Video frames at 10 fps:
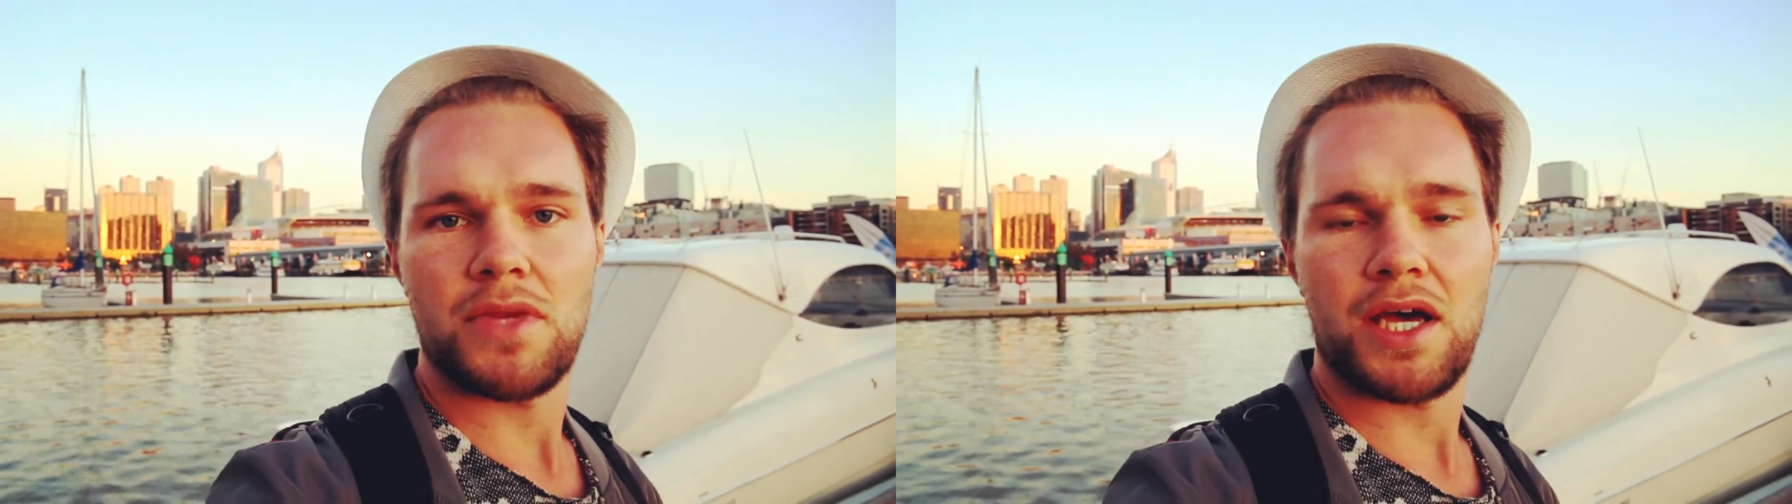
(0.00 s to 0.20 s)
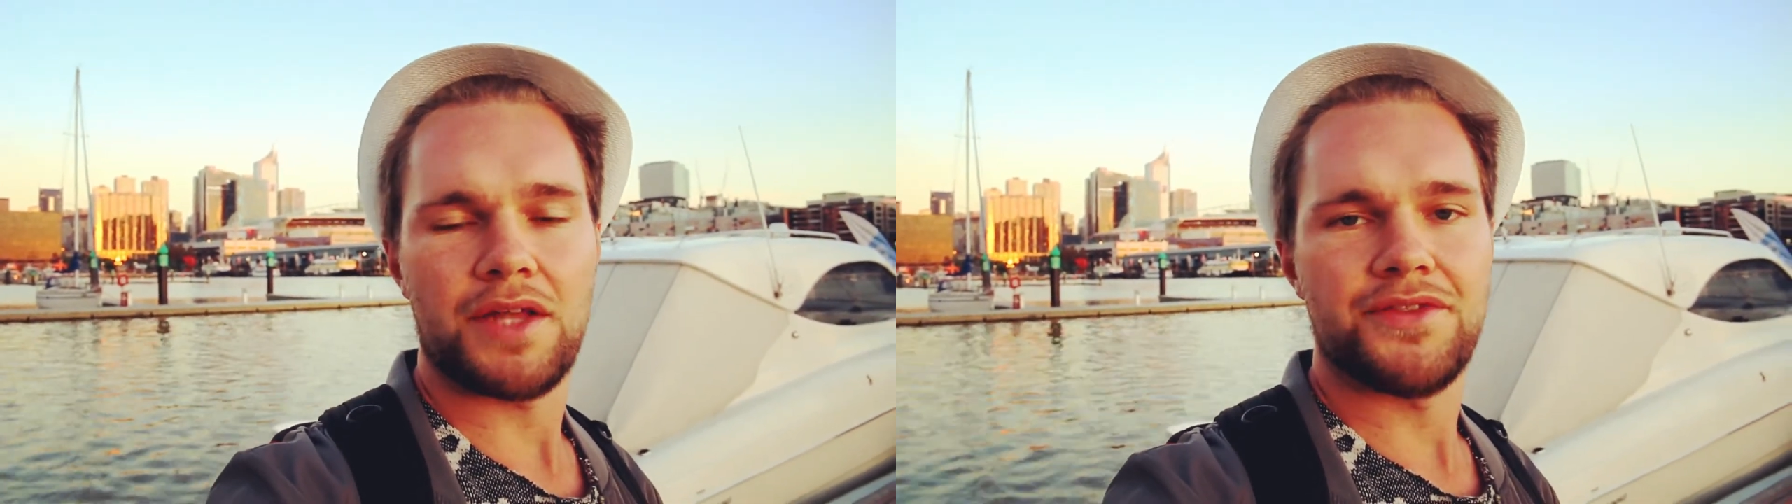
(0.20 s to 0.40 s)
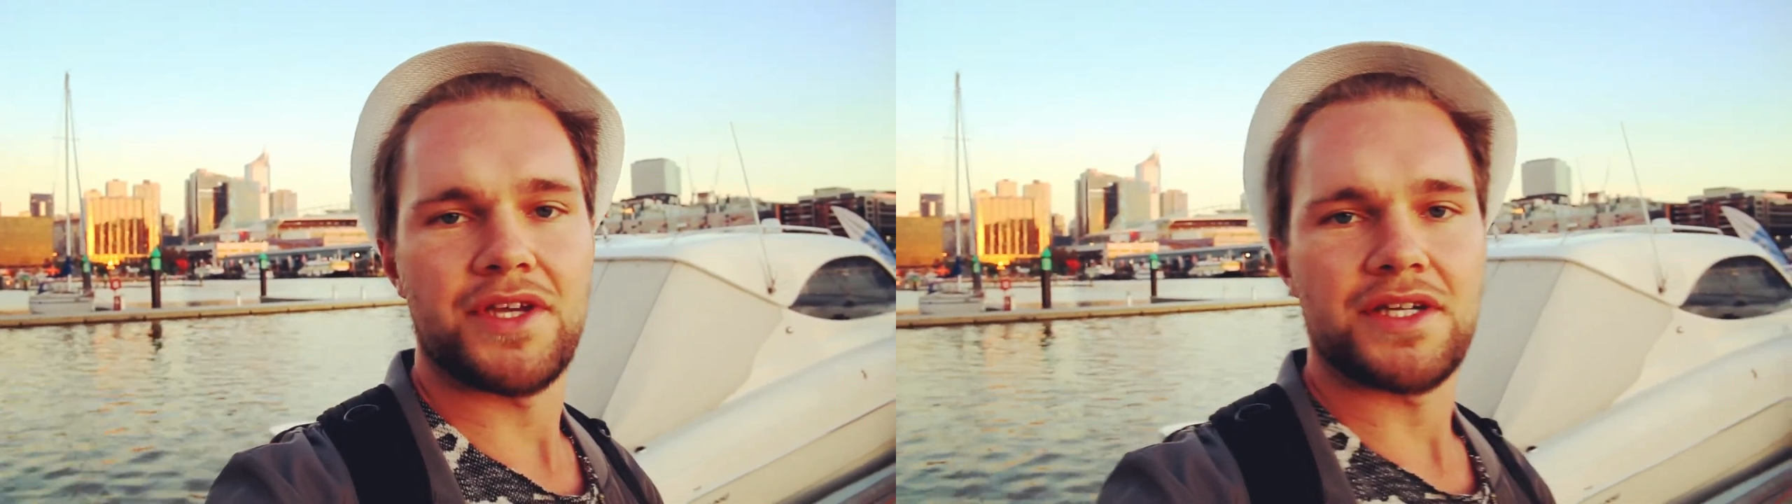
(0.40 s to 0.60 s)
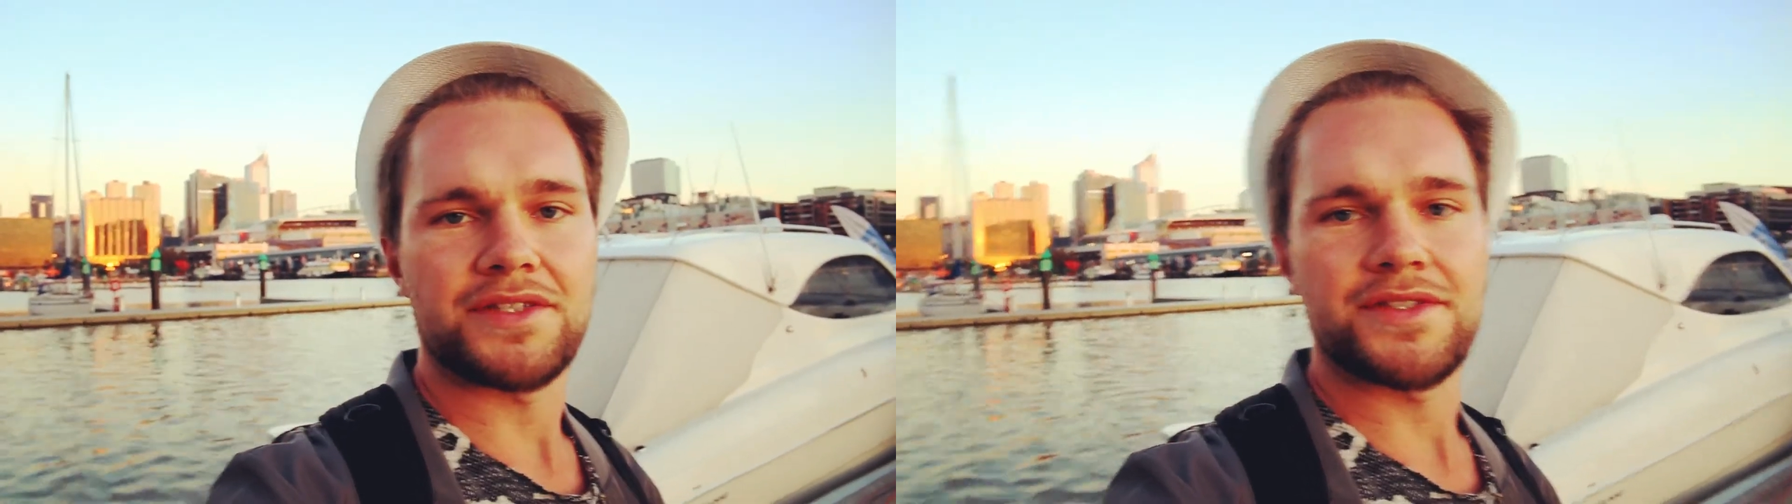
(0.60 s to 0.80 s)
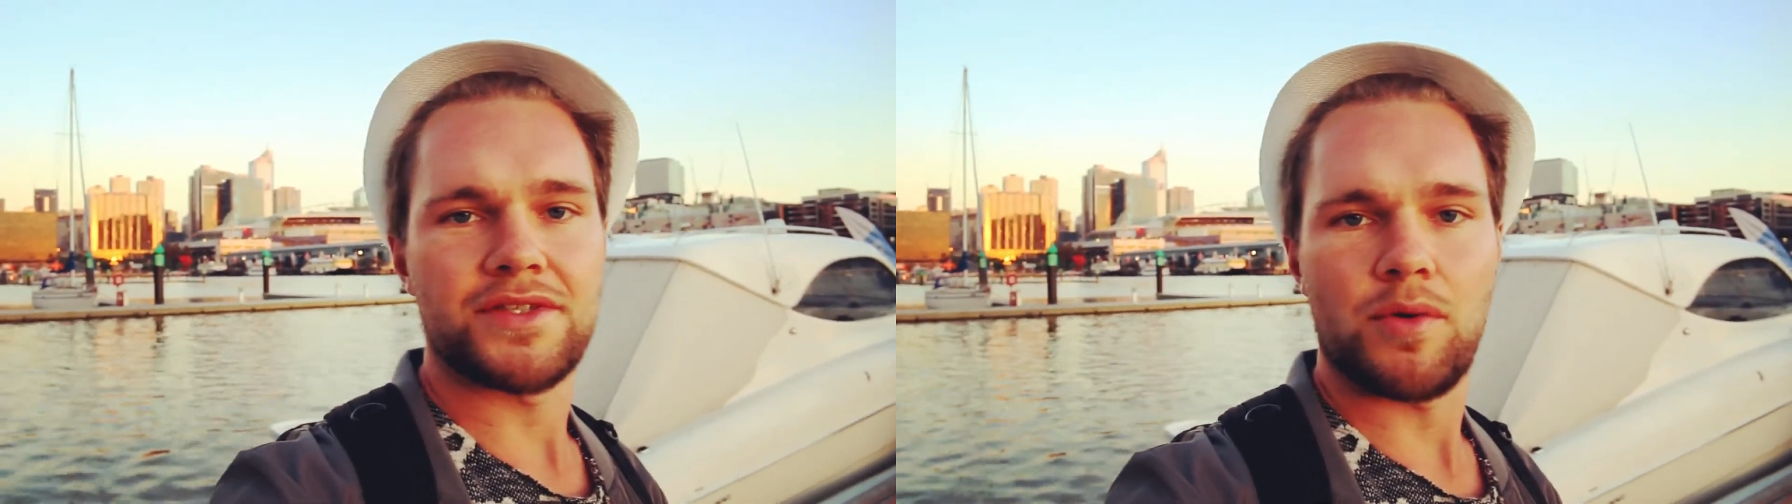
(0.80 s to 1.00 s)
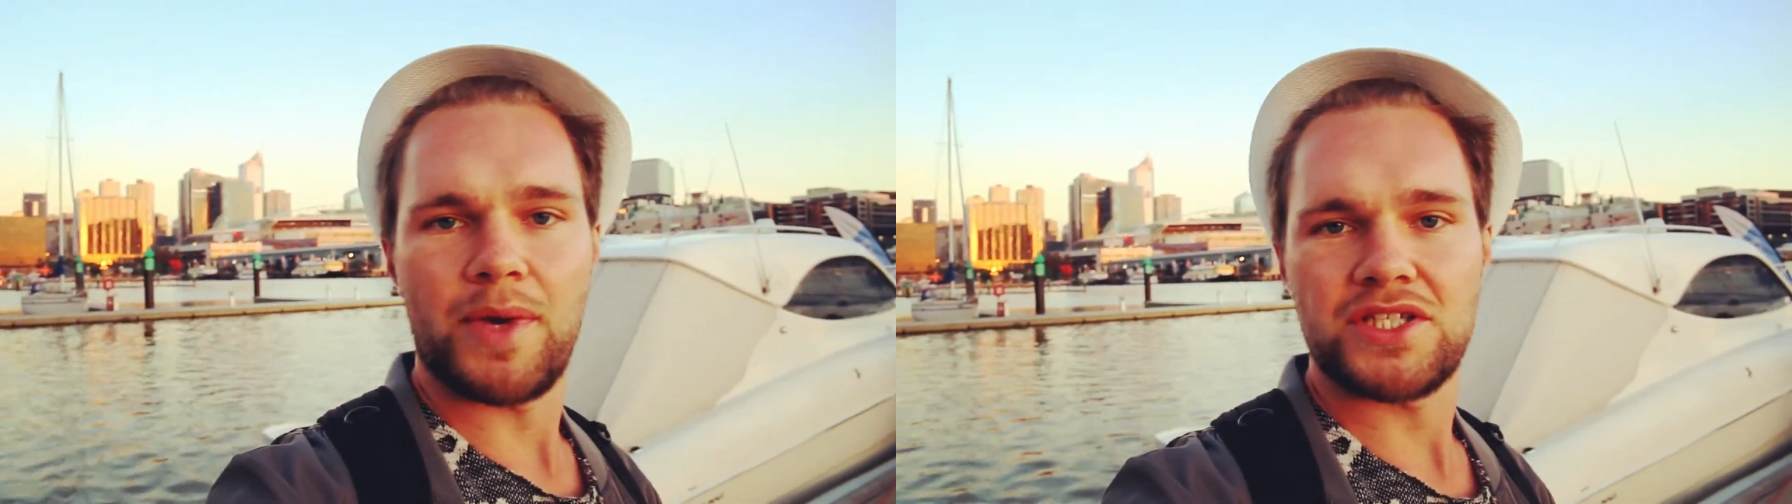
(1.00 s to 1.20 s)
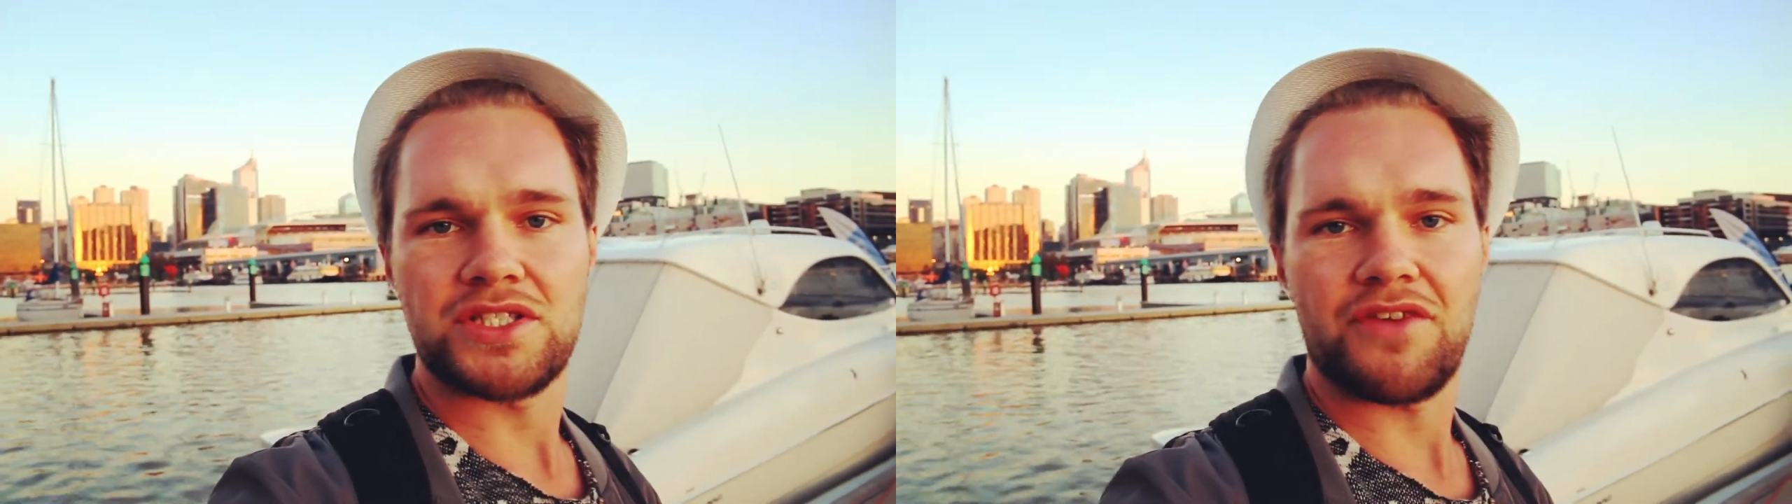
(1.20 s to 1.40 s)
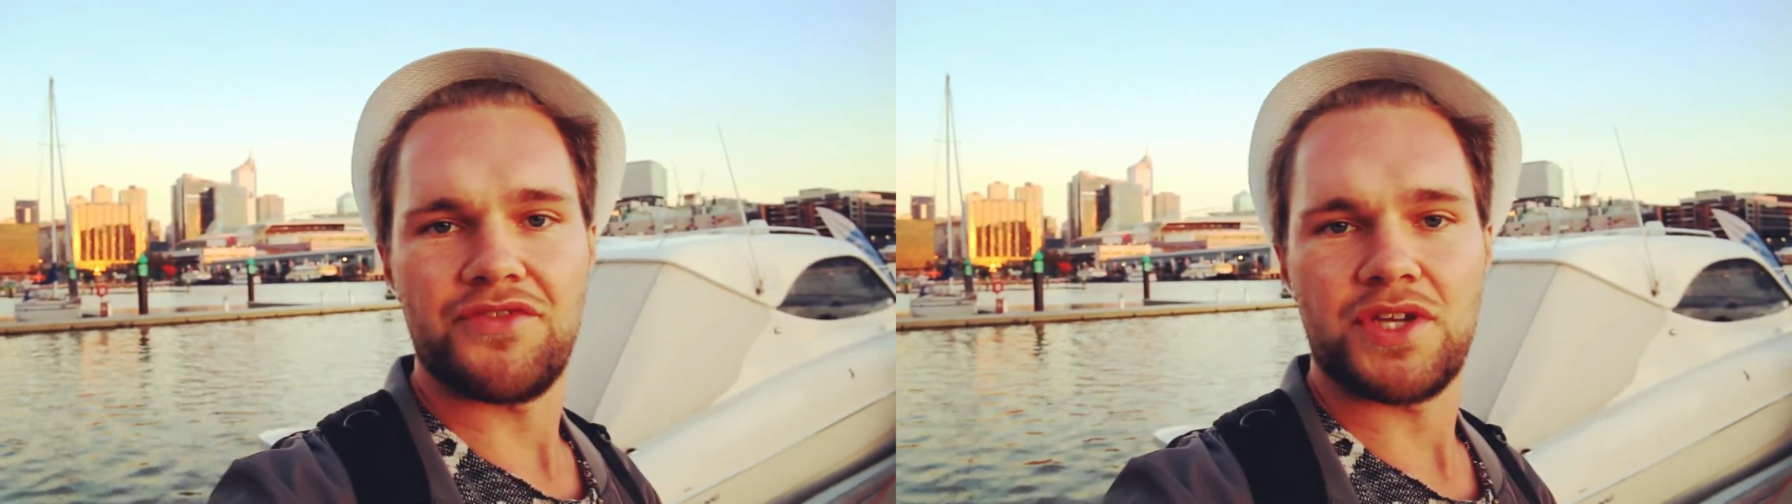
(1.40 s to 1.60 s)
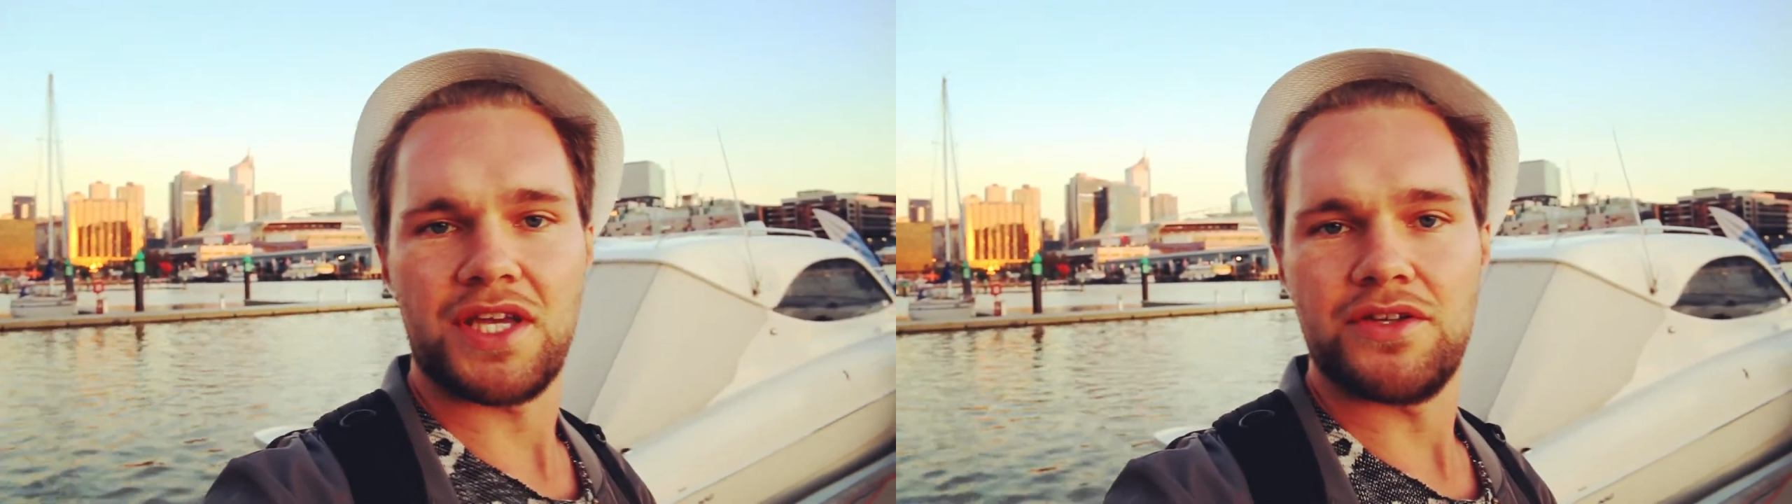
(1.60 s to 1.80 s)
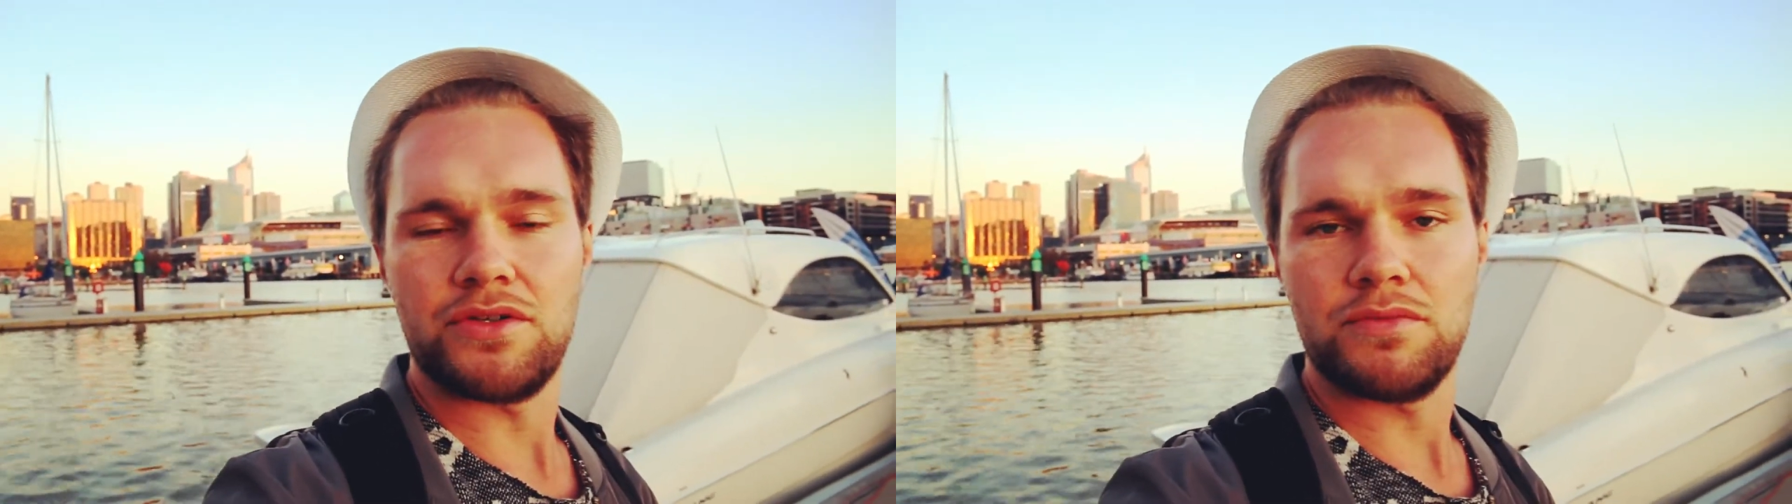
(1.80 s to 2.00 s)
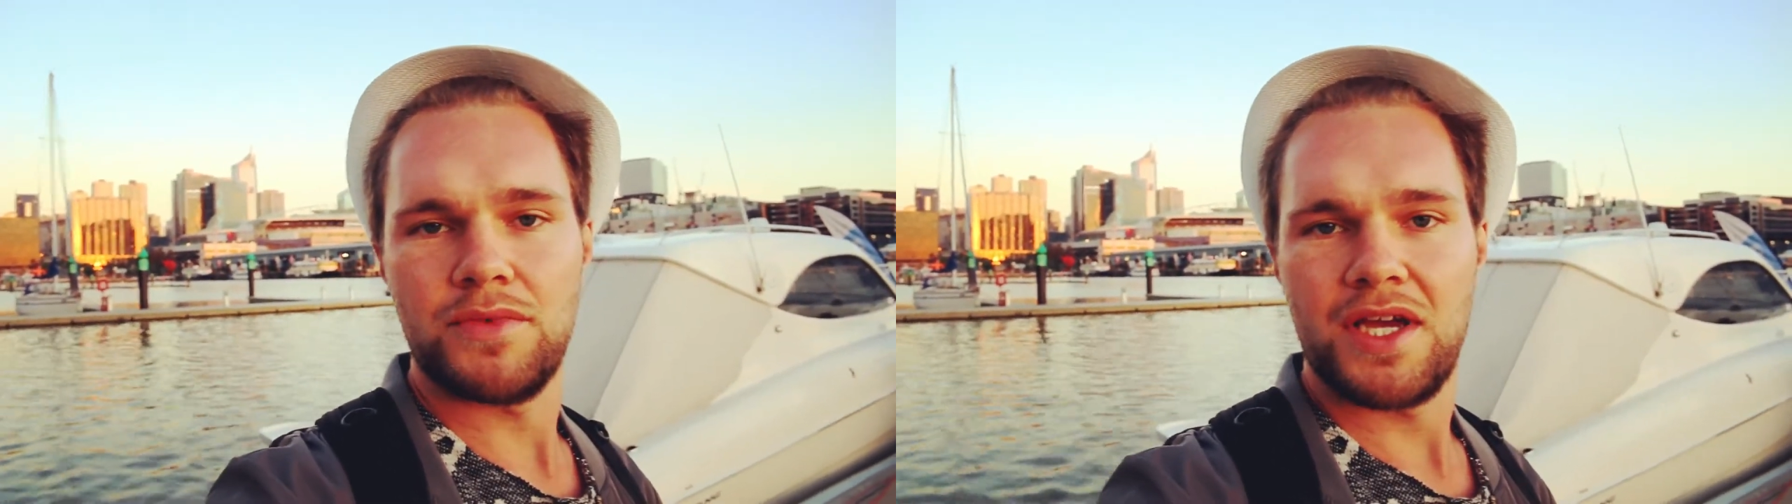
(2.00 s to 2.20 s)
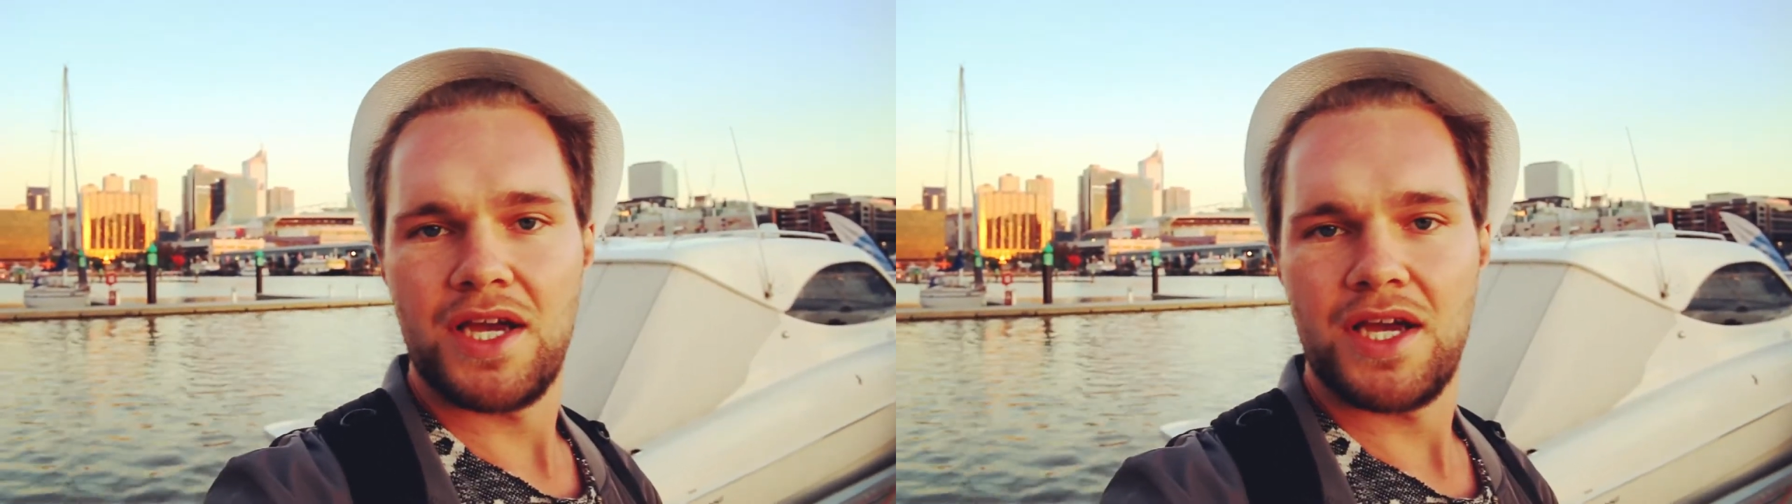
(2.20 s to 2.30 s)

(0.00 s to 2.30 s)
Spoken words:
and there's so much stuff you can do.